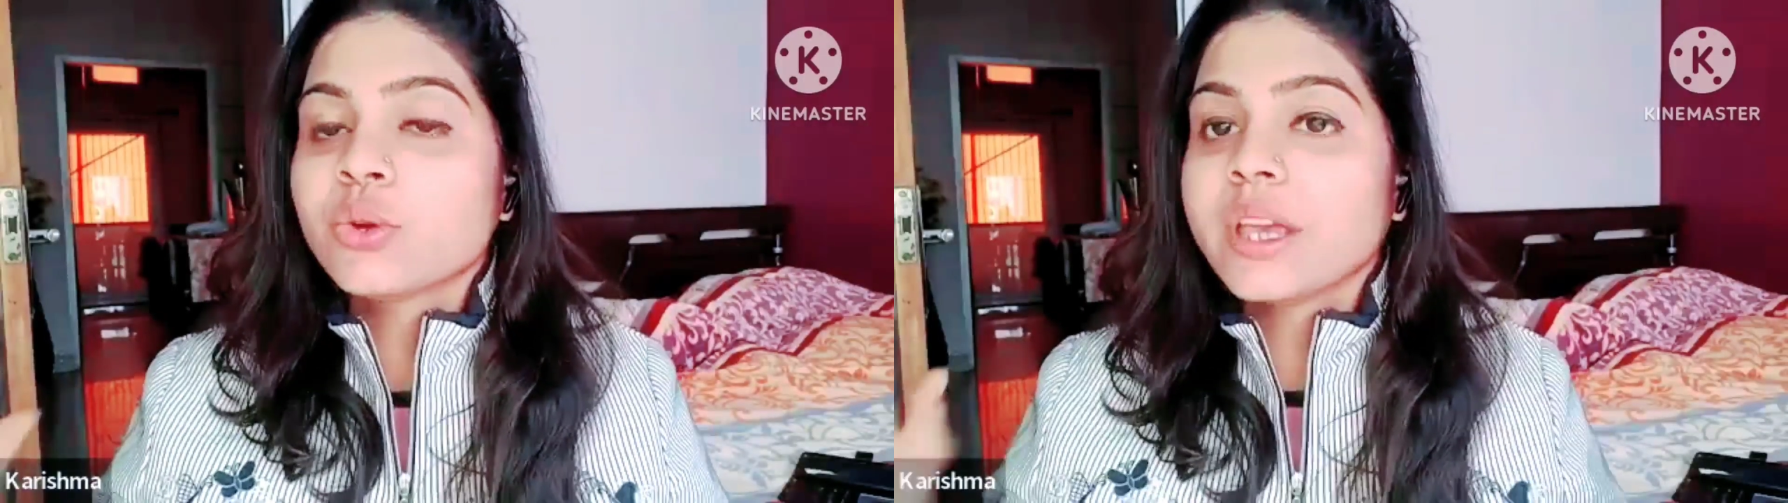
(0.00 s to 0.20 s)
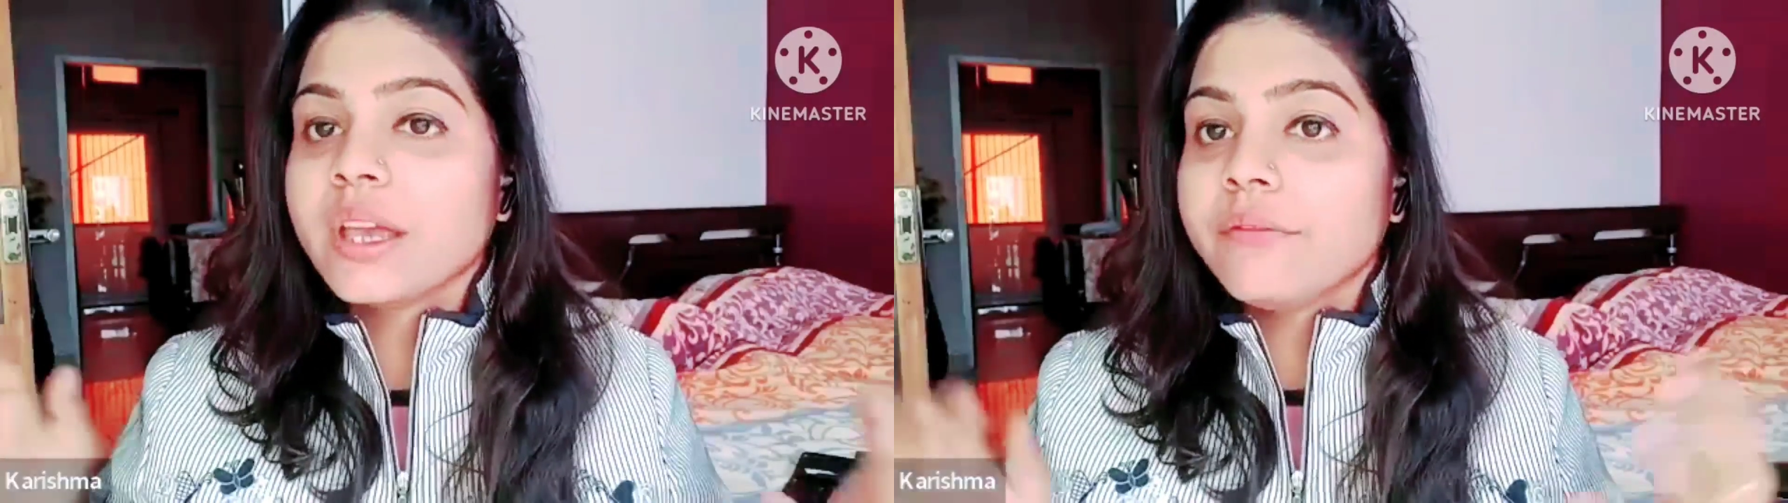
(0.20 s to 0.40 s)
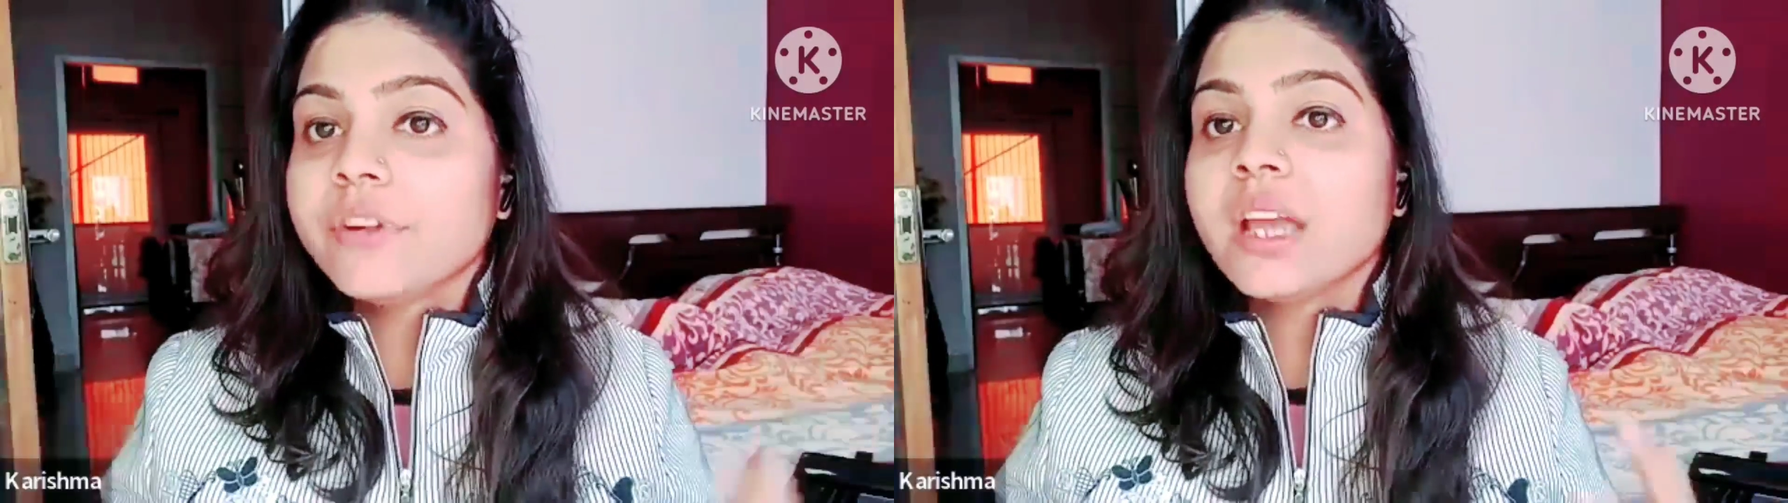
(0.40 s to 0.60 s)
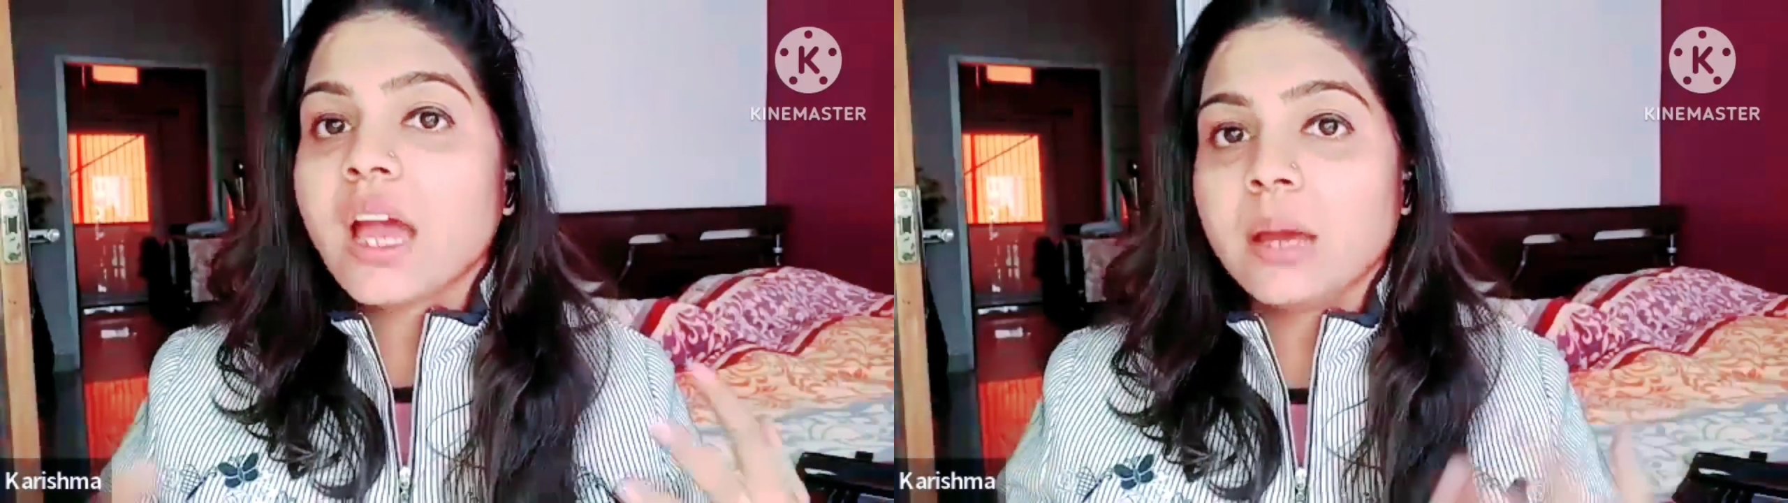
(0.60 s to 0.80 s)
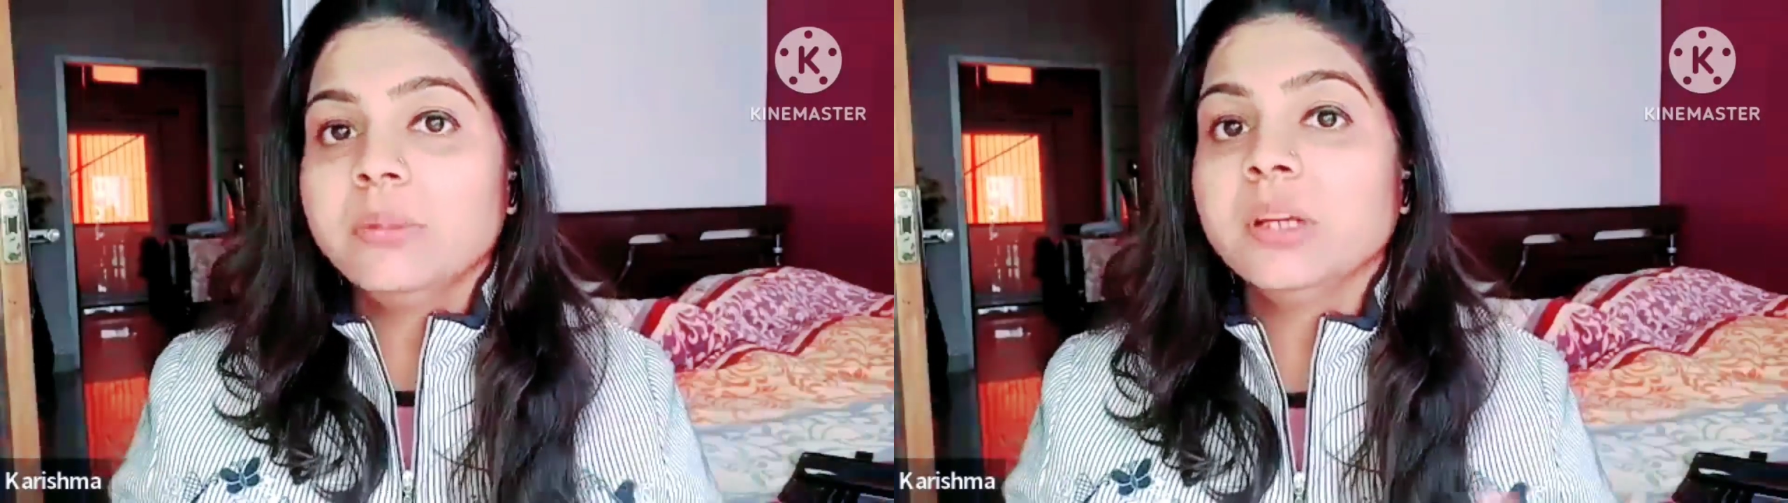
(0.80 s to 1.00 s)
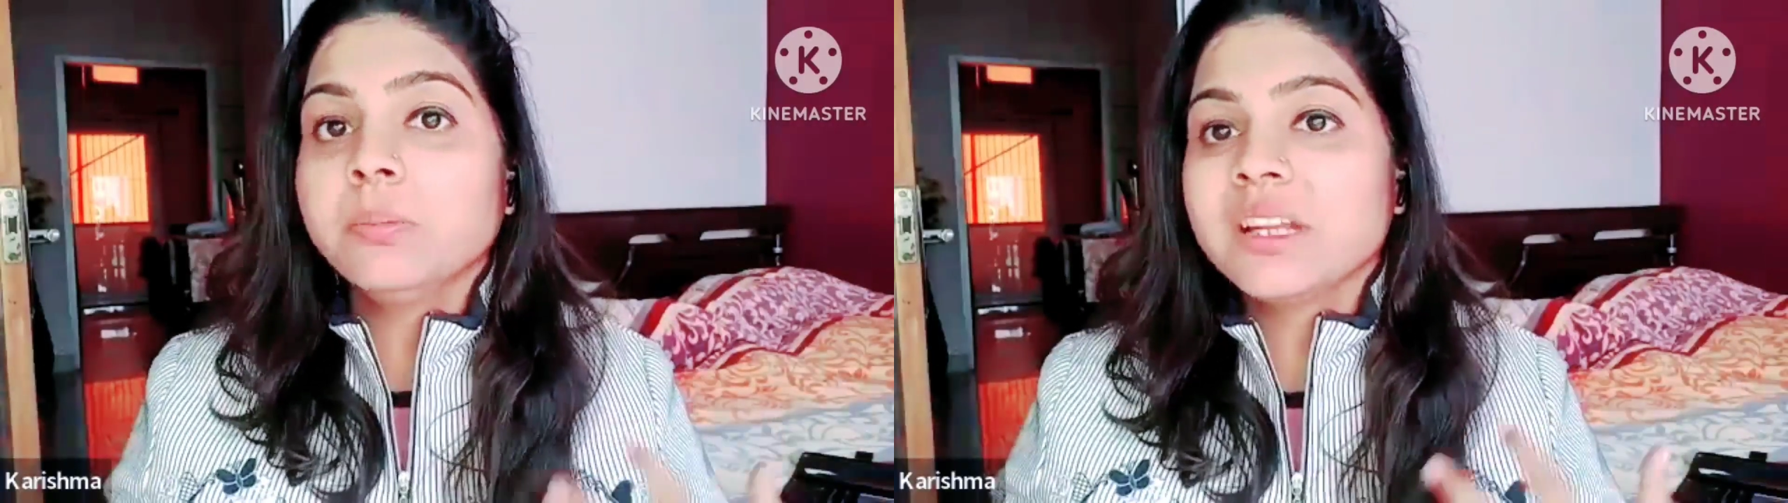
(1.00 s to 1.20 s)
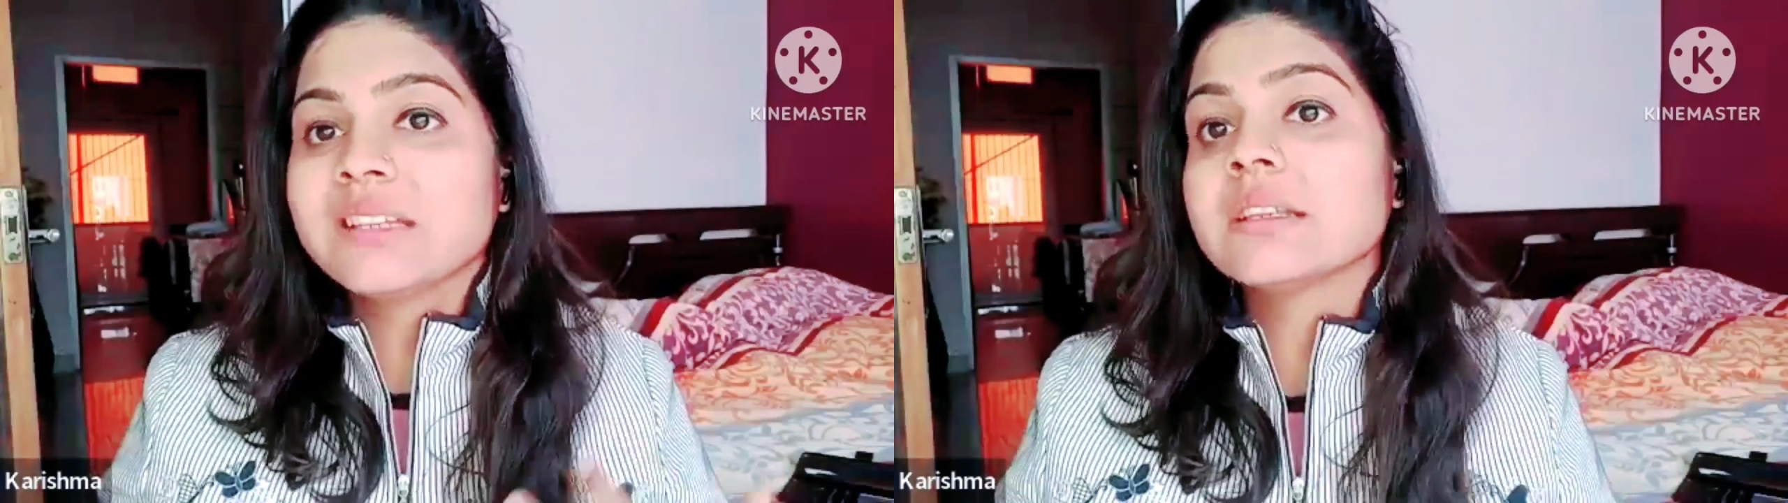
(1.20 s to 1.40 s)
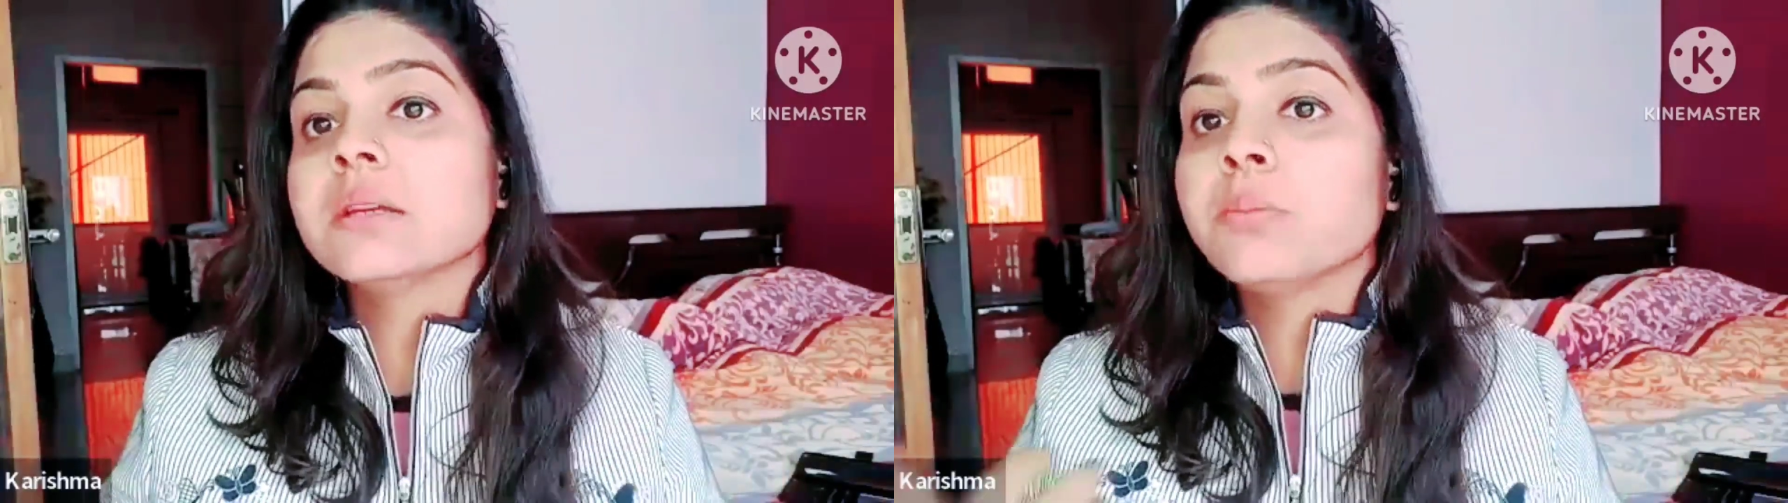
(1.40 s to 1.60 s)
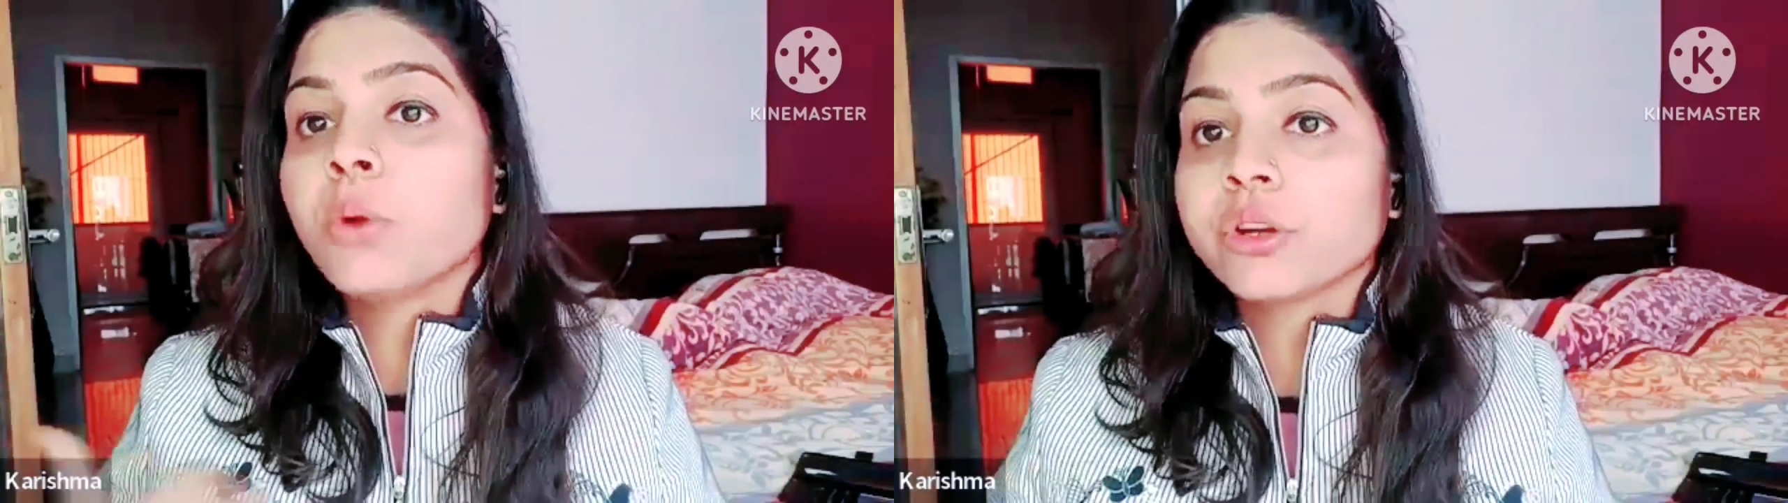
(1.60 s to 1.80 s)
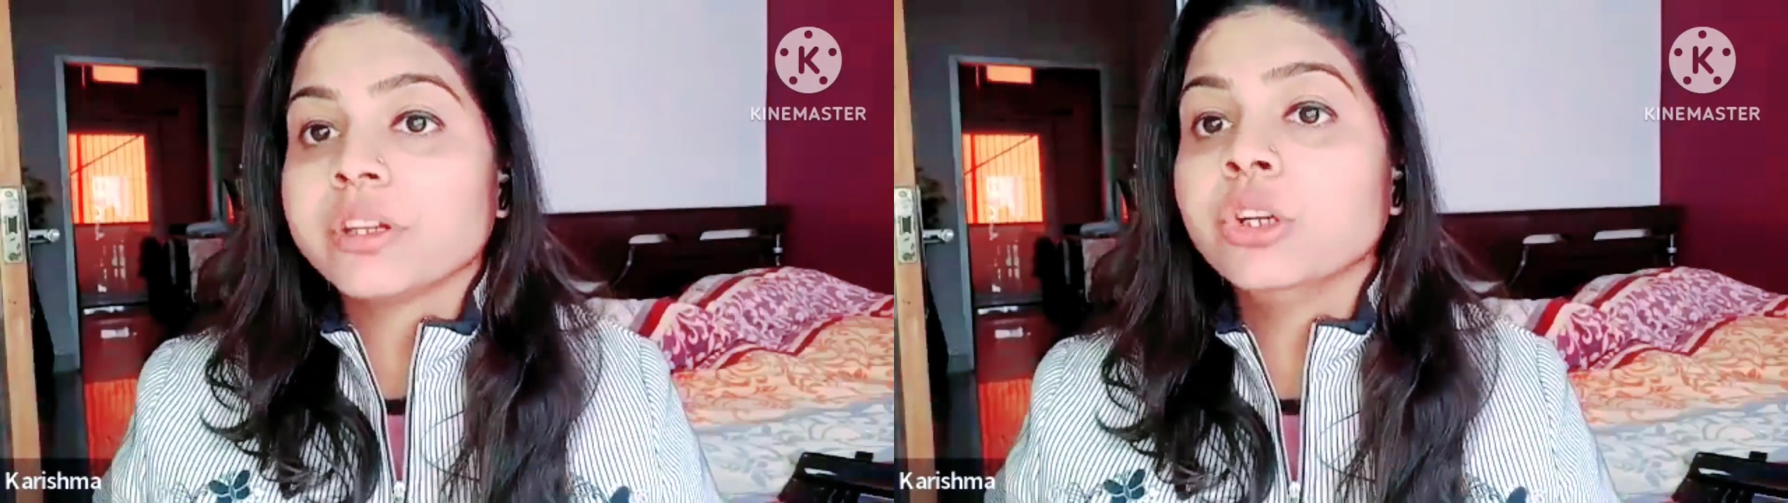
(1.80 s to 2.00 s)
So every habit plays an
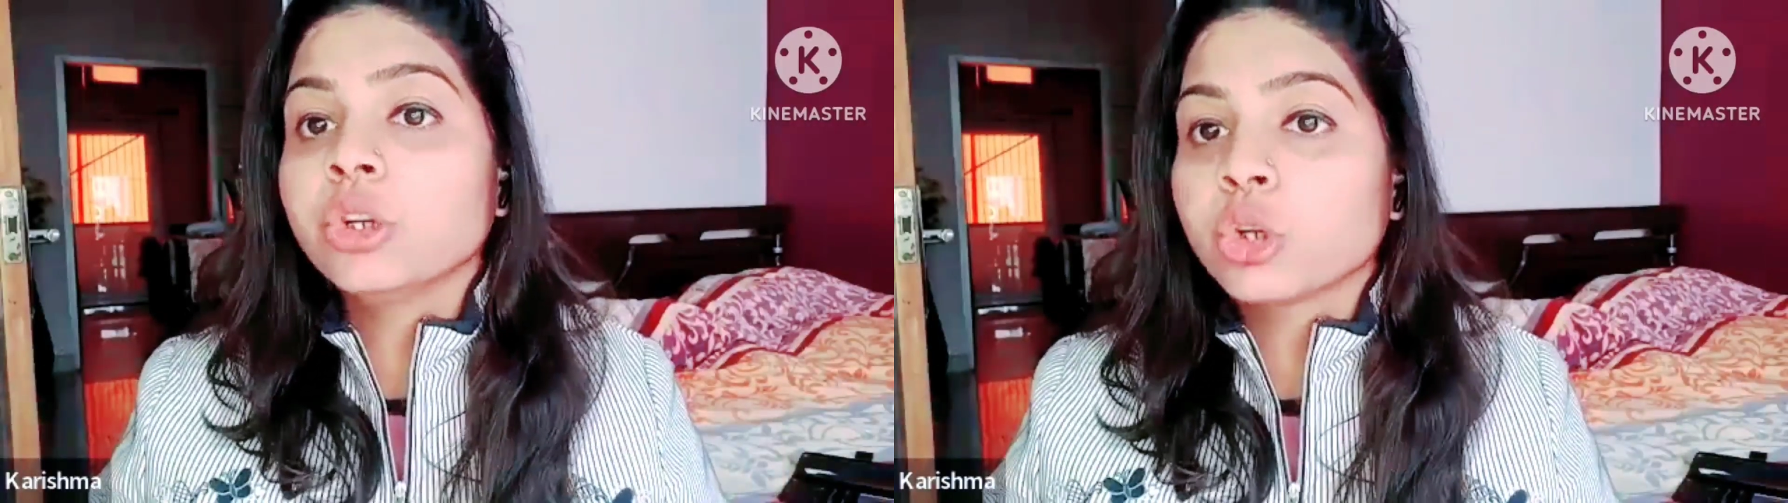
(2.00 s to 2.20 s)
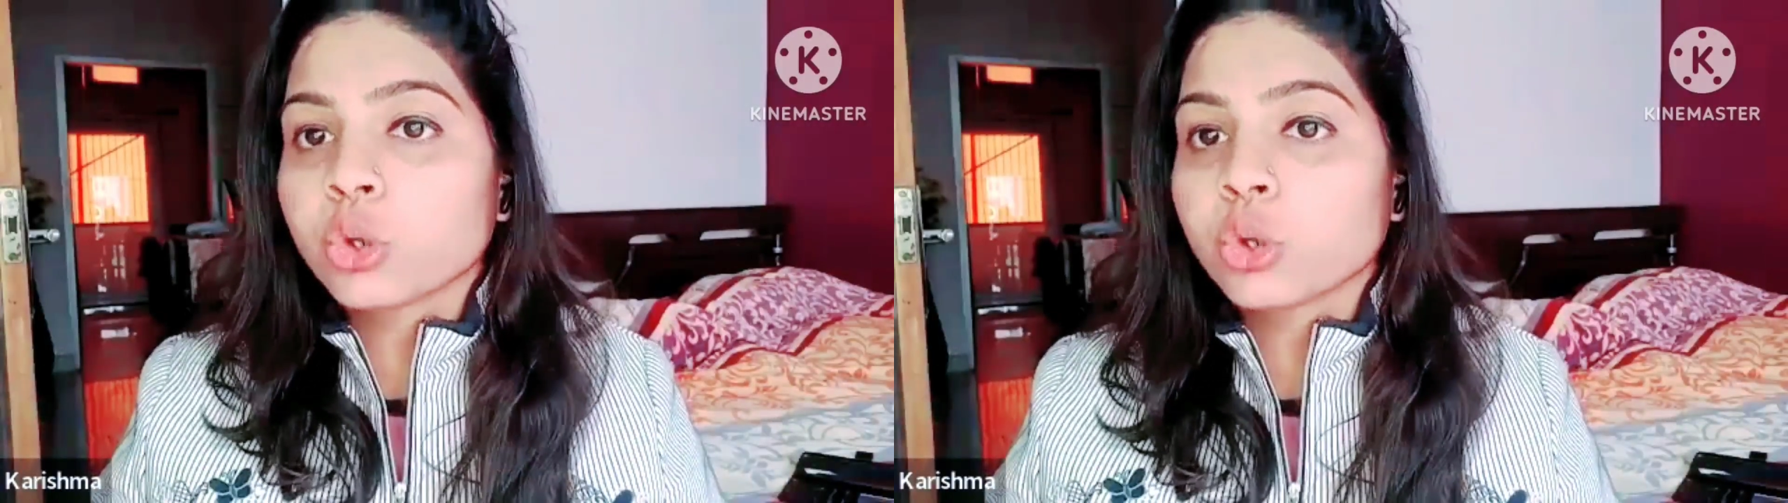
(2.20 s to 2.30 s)
important